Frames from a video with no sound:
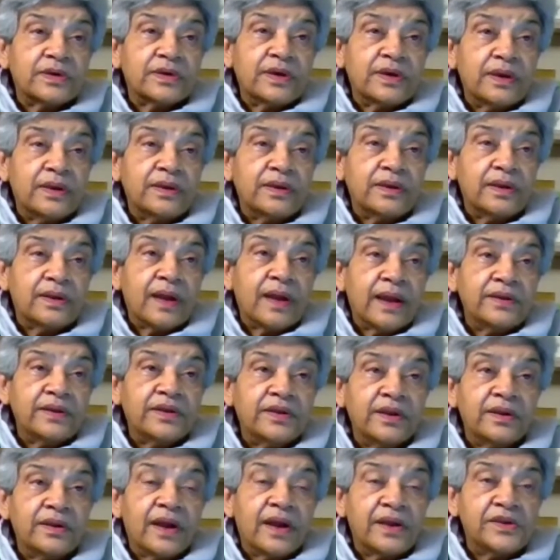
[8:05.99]
in
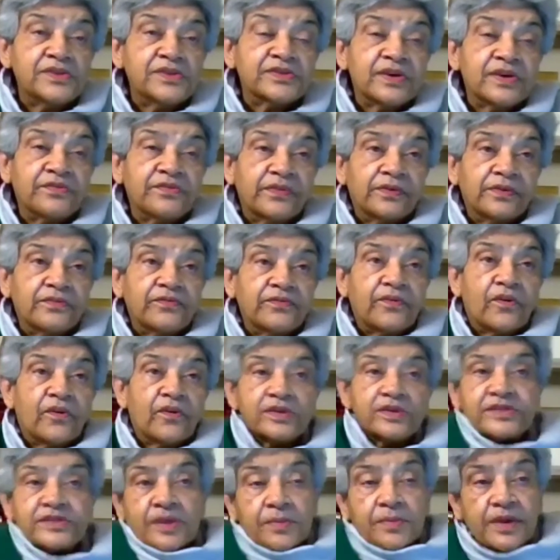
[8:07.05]
1997 for a
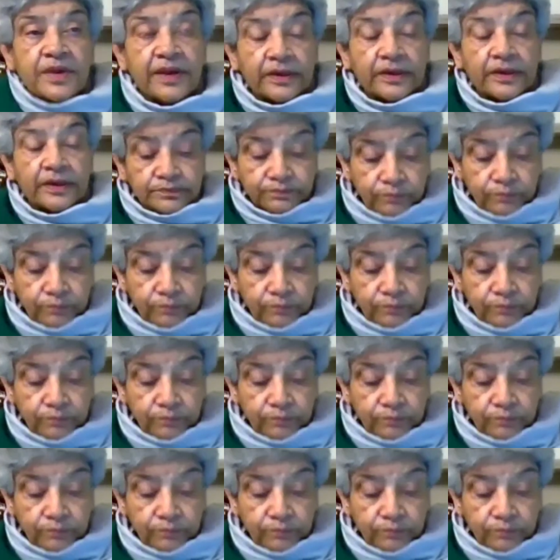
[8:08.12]
seminar,